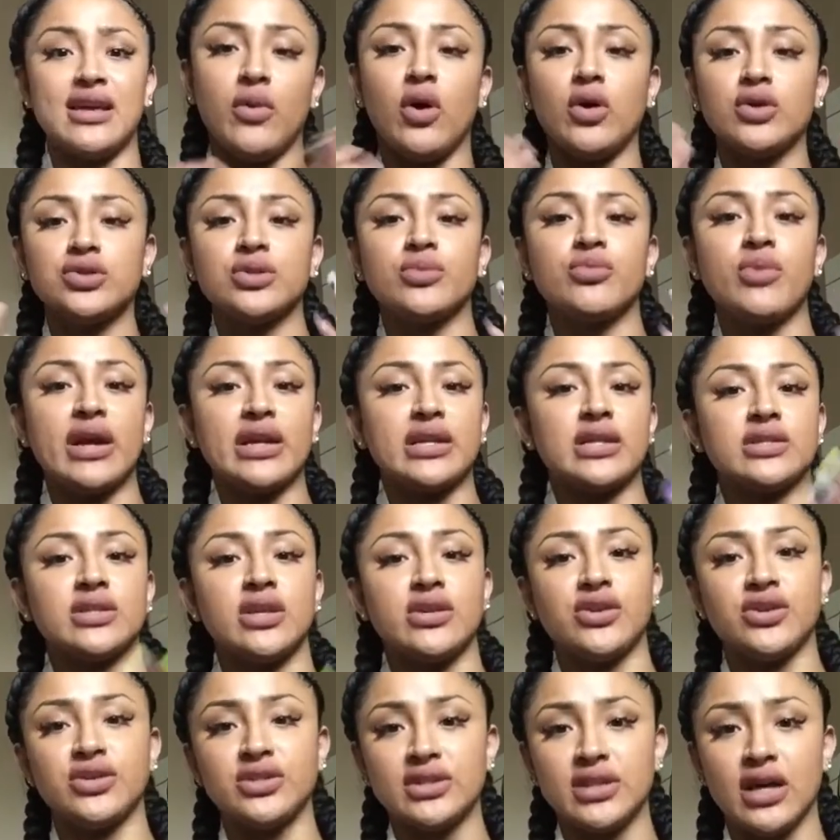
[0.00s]
Also practice on
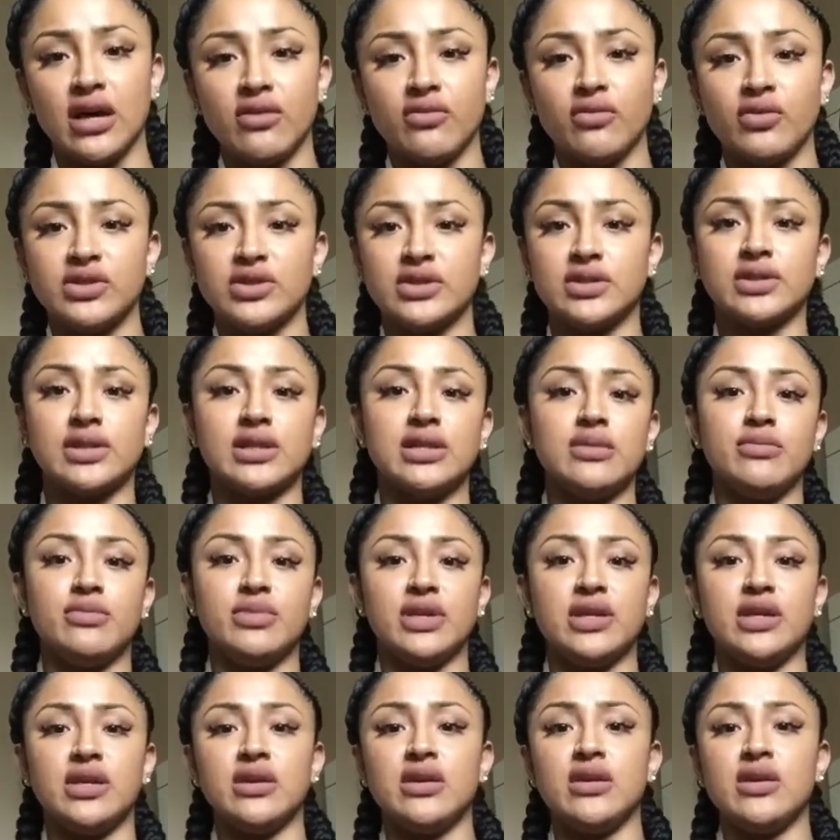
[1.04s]
yourself, which is going to
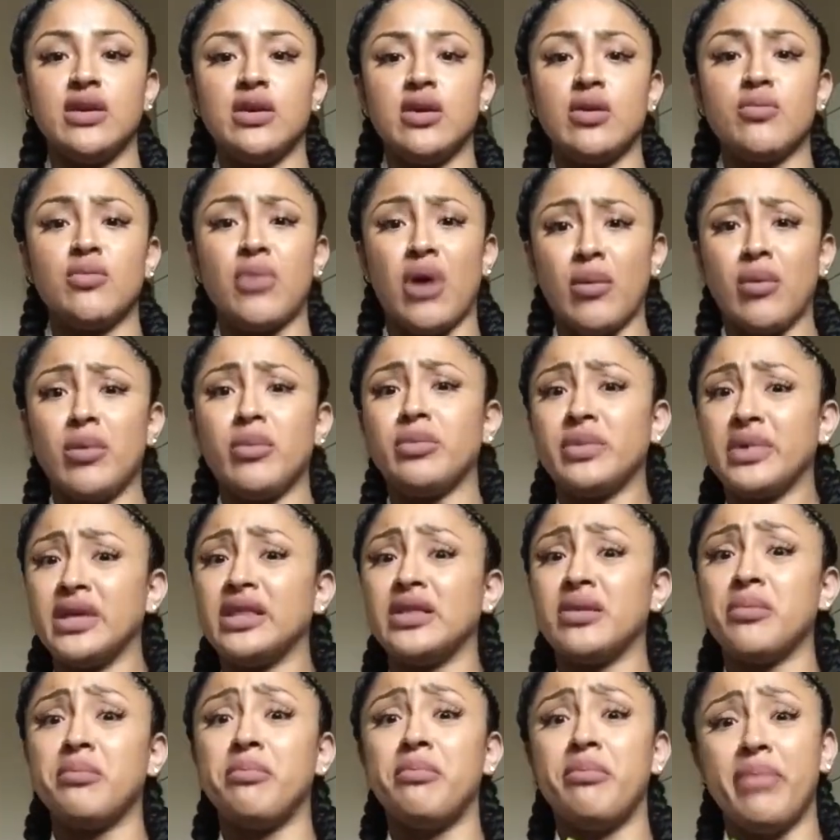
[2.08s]
be probably
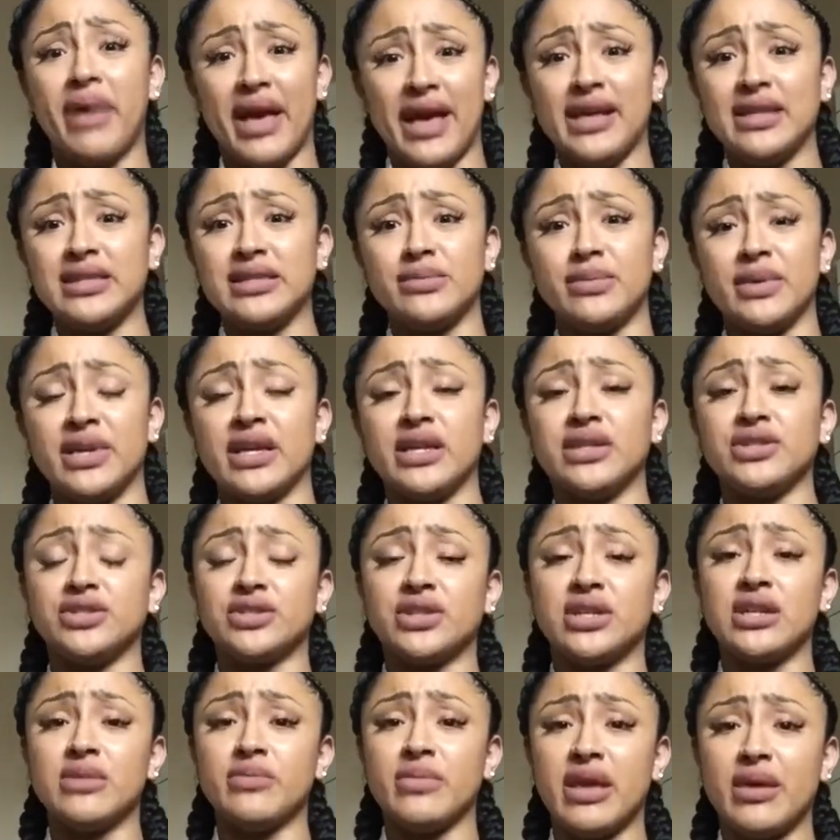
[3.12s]
the best because you're
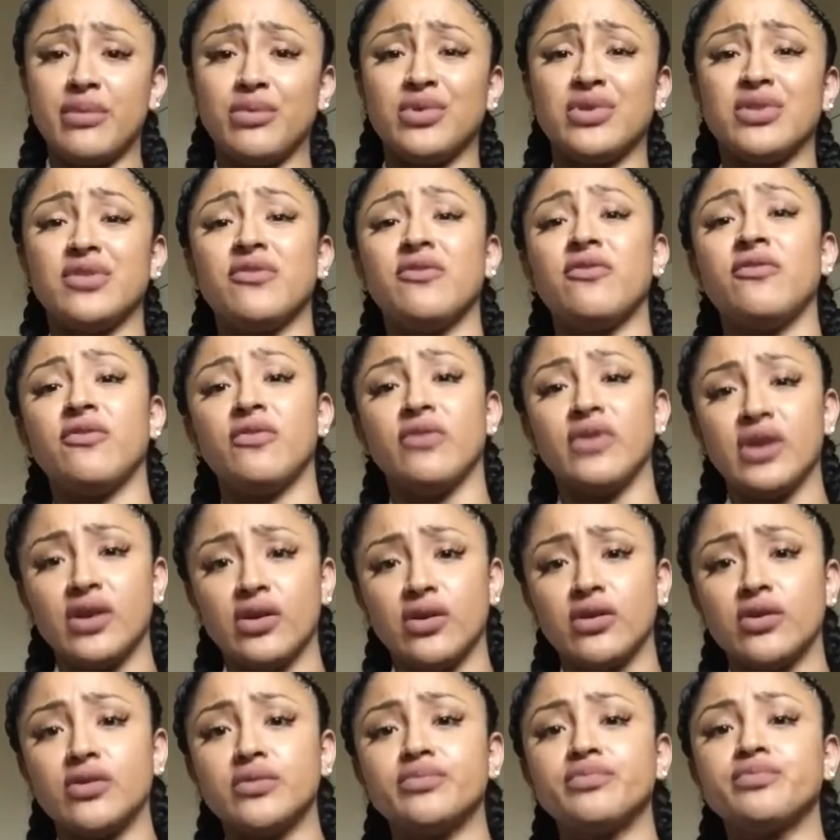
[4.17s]
going to be able to
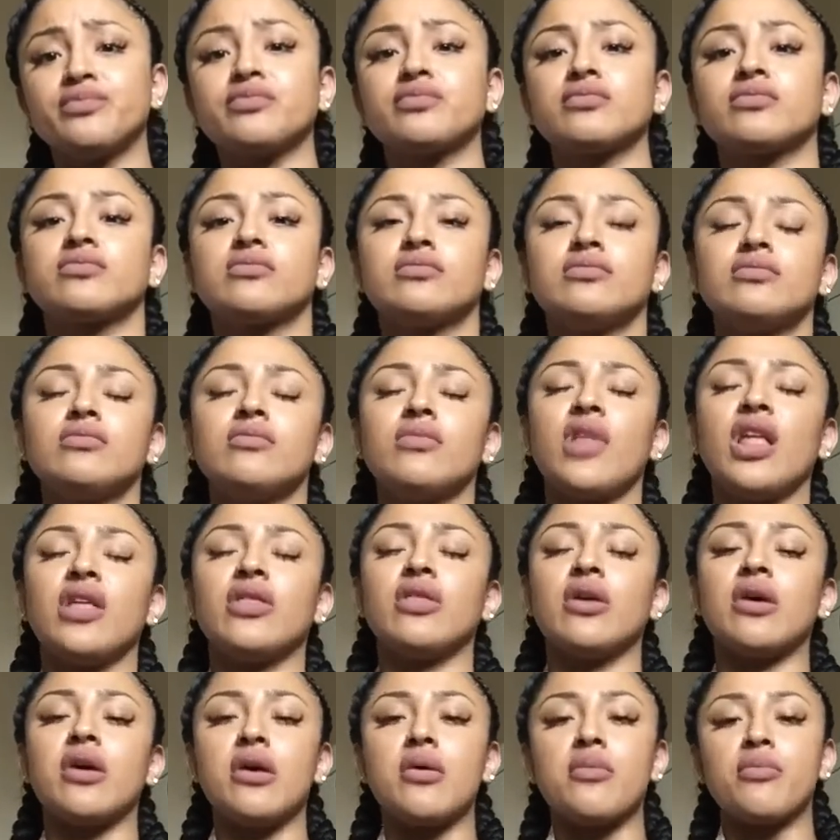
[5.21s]
feel
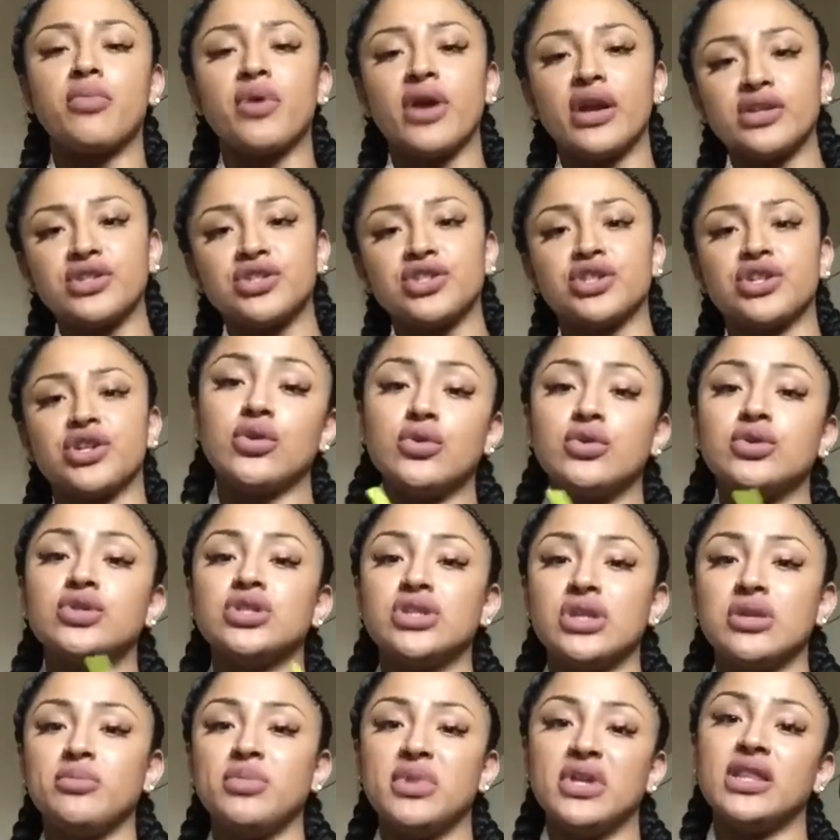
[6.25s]
the pressure. You
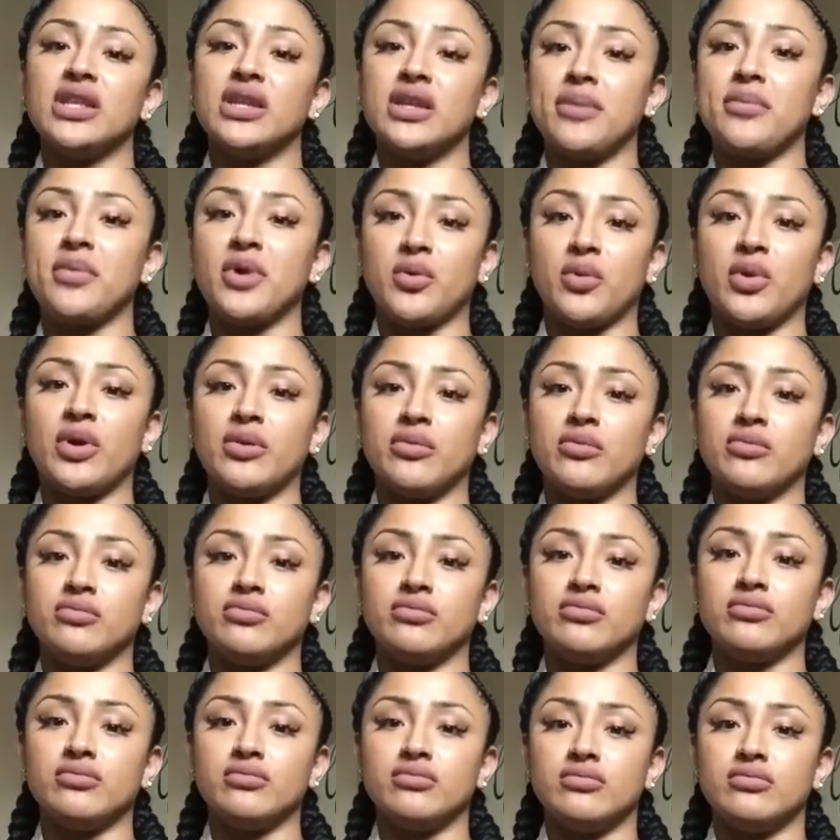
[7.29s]
should be the #1
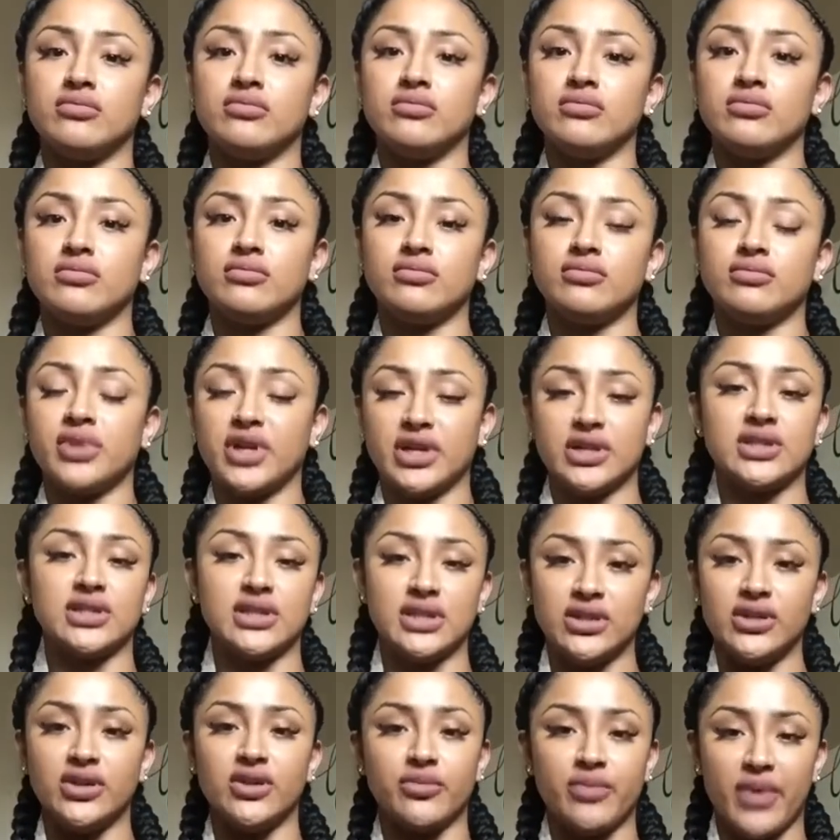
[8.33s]

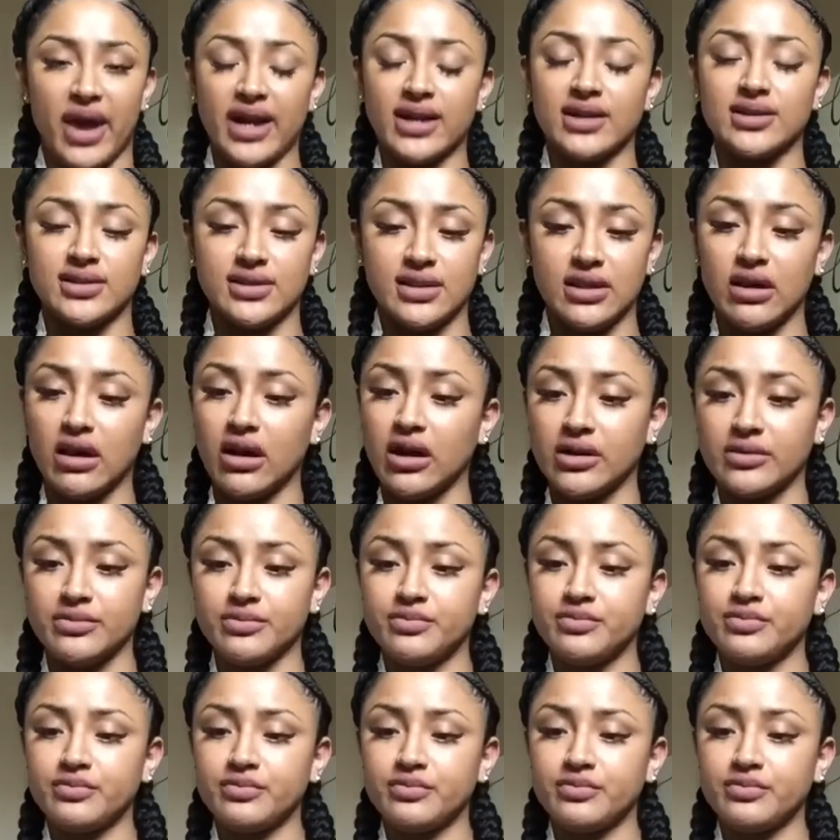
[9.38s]
person you're practicing on.